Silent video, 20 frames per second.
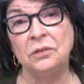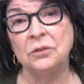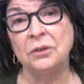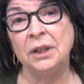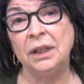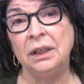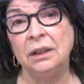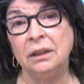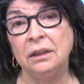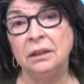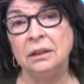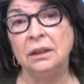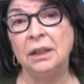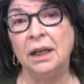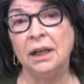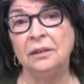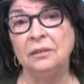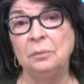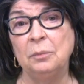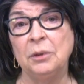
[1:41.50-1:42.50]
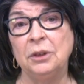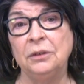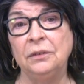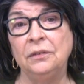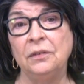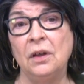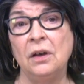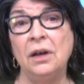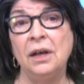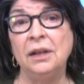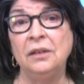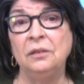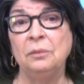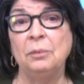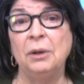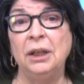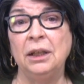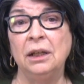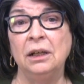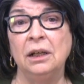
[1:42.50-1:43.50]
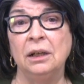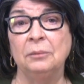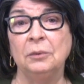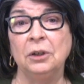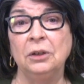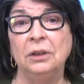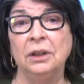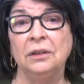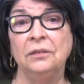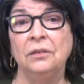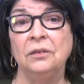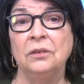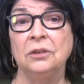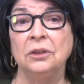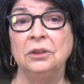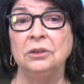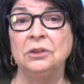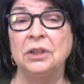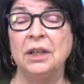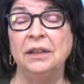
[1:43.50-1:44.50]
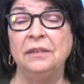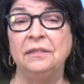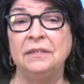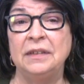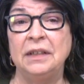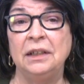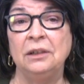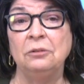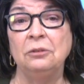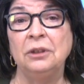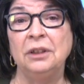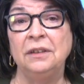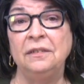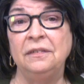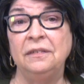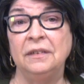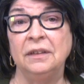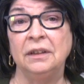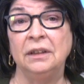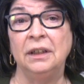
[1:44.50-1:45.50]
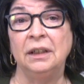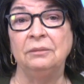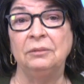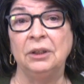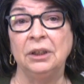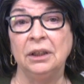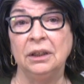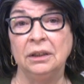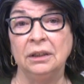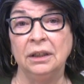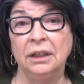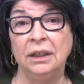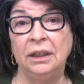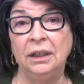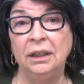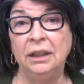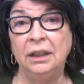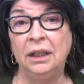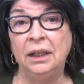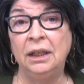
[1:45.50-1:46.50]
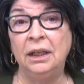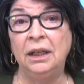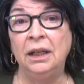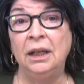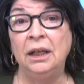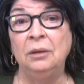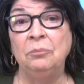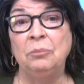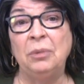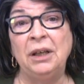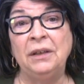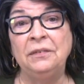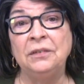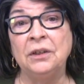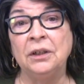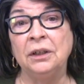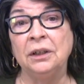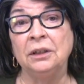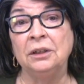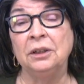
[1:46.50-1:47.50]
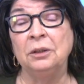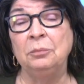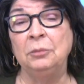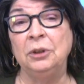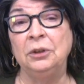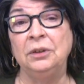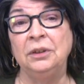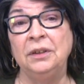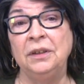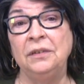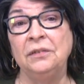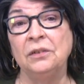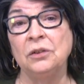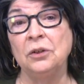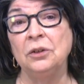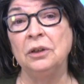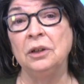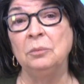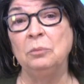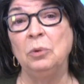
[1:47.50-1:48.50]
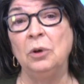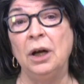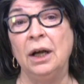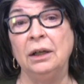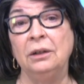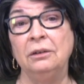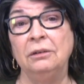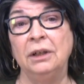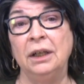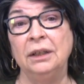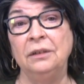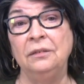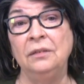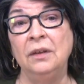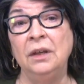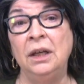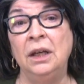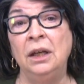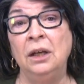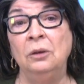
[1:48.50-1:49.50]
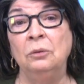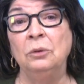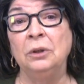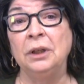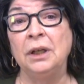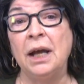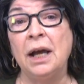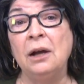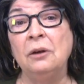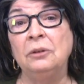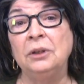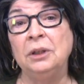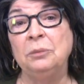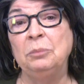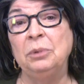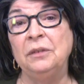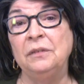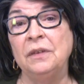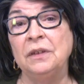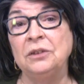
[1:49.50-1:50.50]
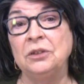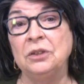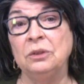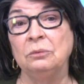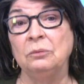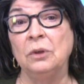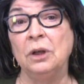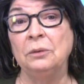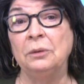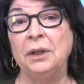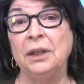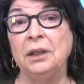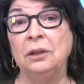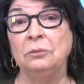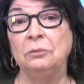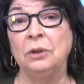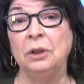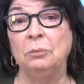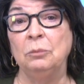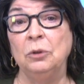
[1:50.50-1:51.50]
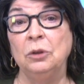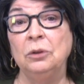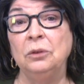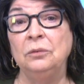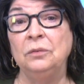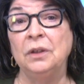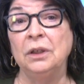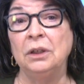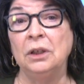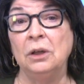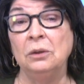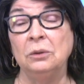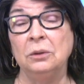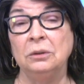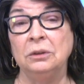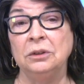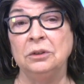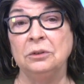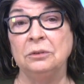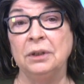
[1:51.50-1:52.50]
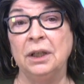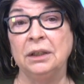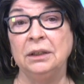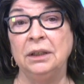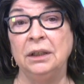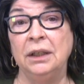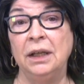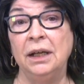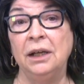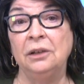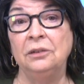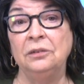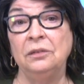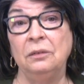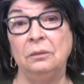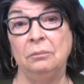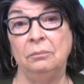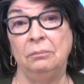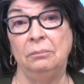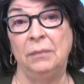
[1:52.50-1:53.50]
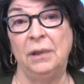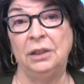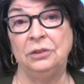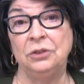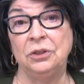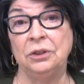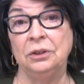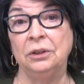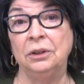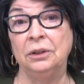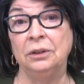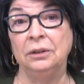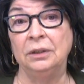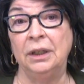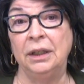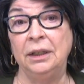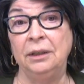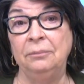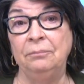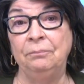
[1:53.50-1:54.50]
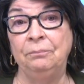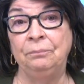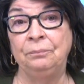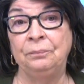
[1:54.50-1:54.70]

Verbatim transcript: strain on our hospitals caused by the Omicron surge has decreased significantly. Based on our community's current progress, we're now in a position where we can remove the local directed health measure early.